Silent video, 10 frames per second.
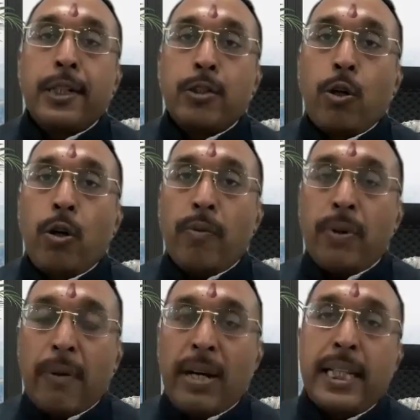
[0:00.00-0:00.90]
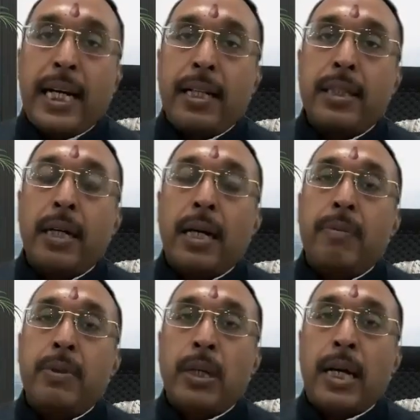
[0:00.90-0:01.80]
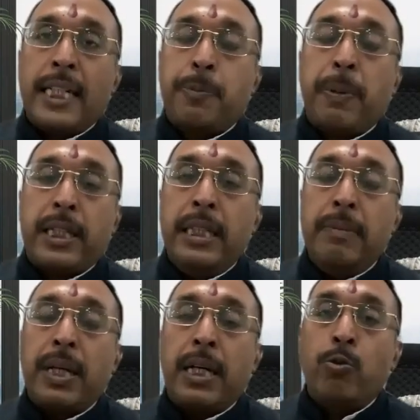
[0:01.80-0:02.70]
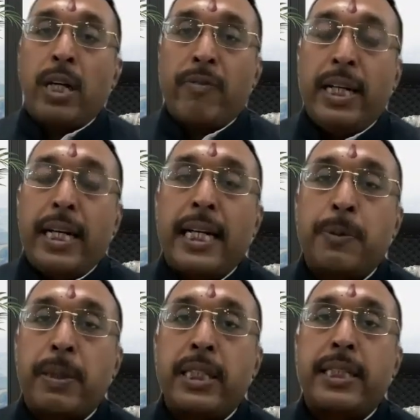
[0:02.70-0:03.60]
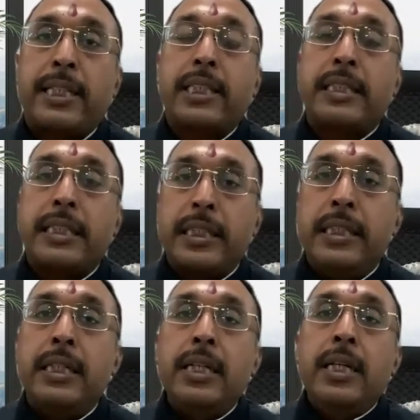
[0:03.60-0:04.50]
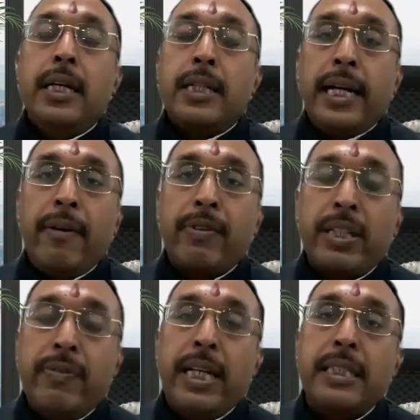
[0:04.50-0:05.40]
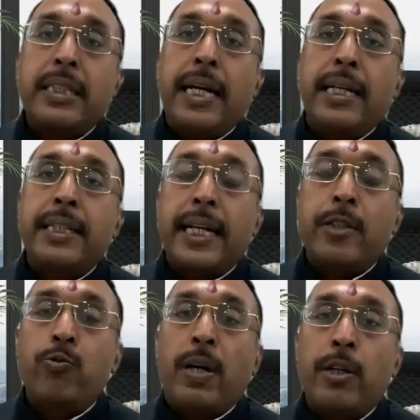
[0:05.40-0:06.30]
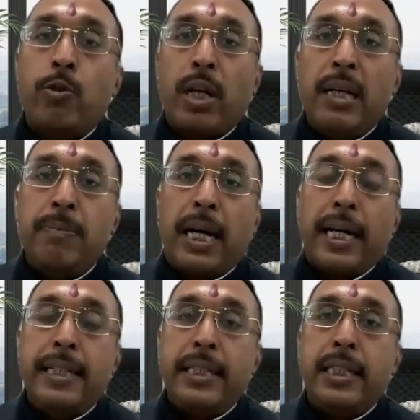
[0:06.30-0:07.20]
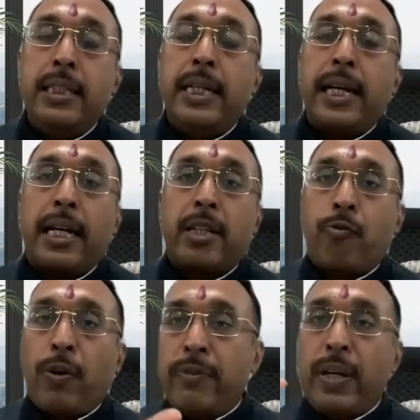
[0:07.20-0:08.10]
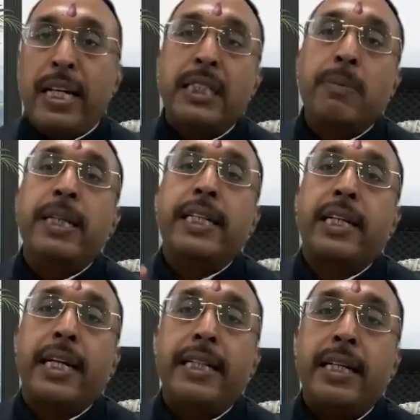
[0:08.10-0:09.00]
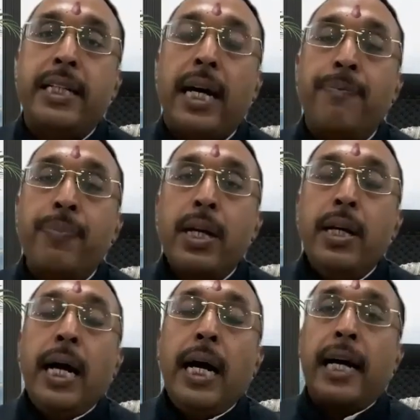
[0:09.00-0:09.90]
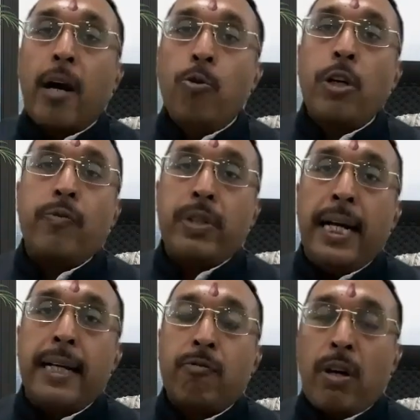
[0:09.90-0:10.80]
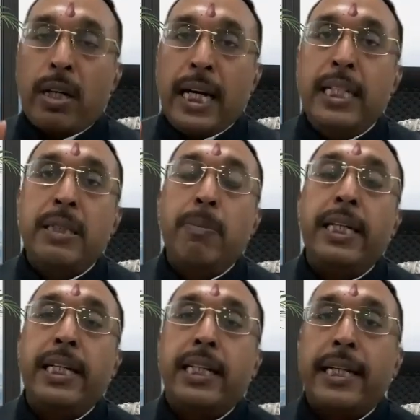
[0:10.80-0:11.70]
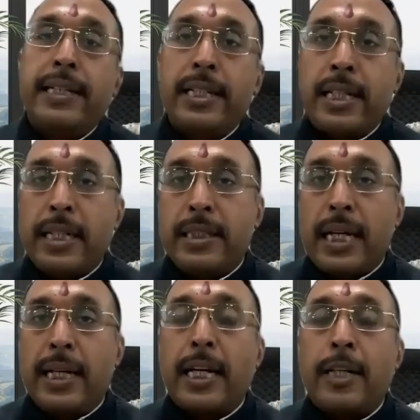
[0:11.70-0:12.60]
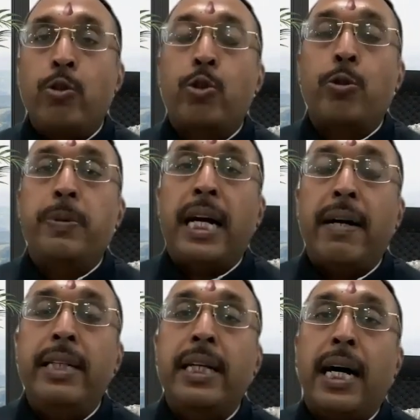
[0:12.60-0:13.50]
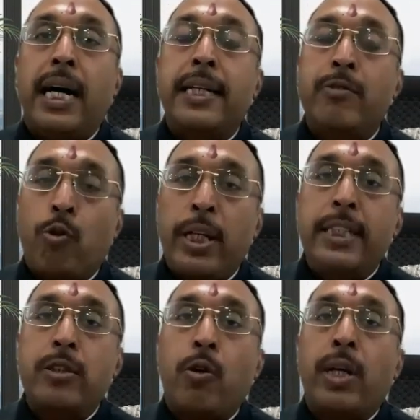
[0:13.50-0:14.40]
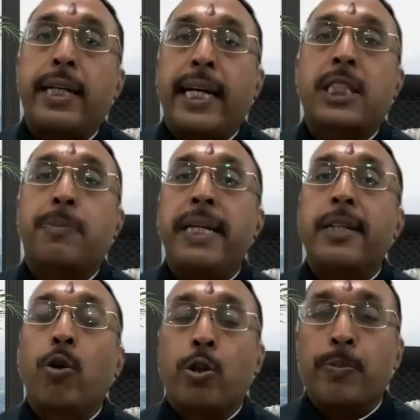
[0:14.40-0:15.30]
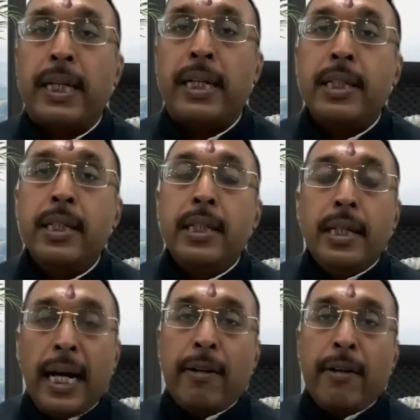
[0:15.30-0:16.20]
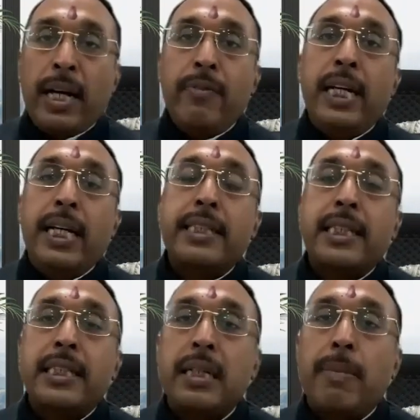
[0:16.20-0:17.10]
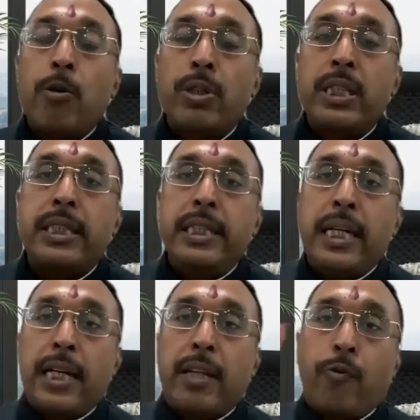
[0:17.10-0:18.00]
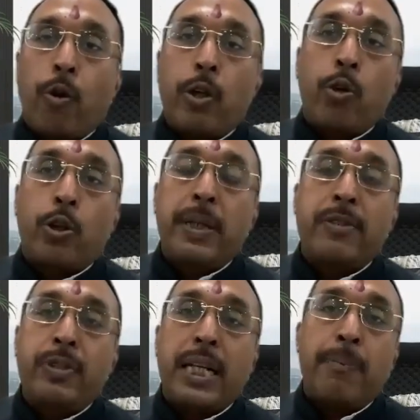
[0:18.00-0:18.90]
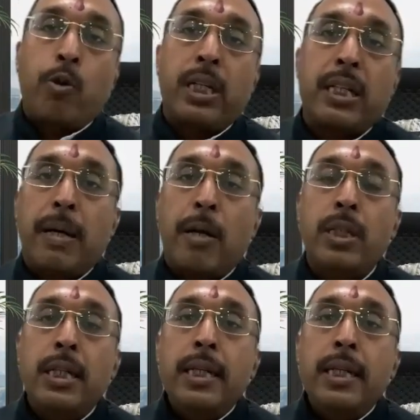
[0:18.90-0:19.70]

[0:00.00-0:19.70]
So whether as per the you are aware, as per the section 16, they have given us that in case you want to claim the ITC, there are the 5 eligibility criteria, and out of that, one eligibility criteria is that you should be having an invoice or a tax paying document. And when we are discussing about this, these are the 4 documents which I am talking about.